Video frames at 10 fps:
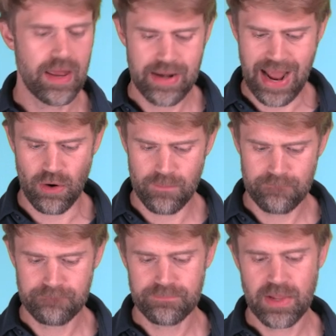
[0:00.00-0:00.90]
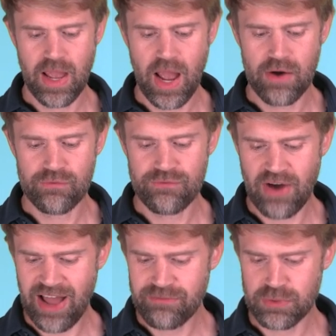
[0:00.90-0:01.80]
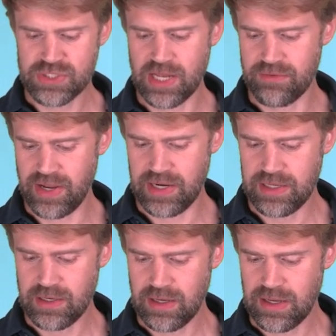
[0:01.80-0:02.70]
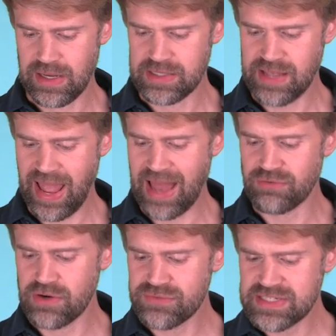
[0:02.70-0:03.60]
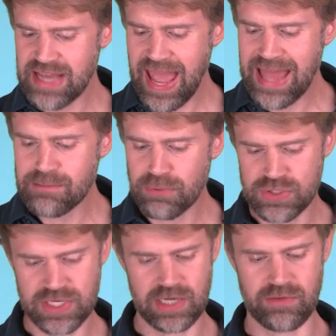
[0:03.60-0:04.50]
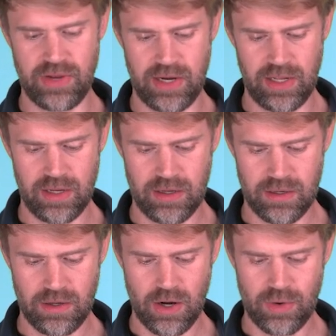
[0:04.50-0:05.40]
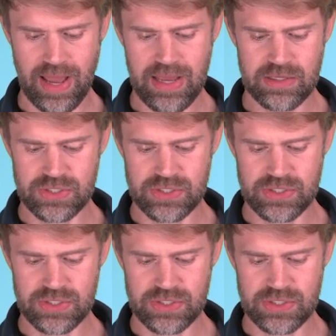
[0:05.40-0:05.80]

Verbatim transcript: Now, 5% of 80 is half of 10% of 80. Okay,